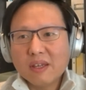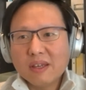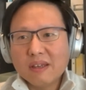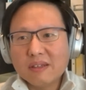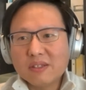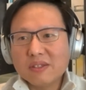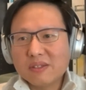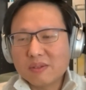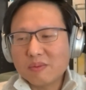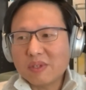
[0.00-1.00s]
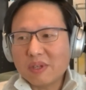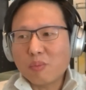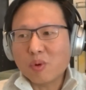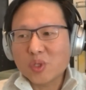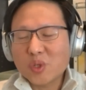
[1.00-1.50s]
It's just it
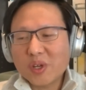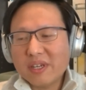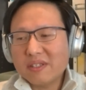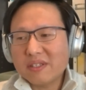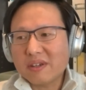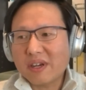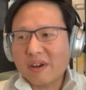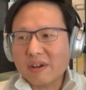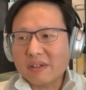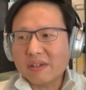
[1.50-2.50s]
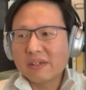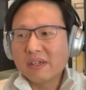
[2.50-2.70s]
portrays the character.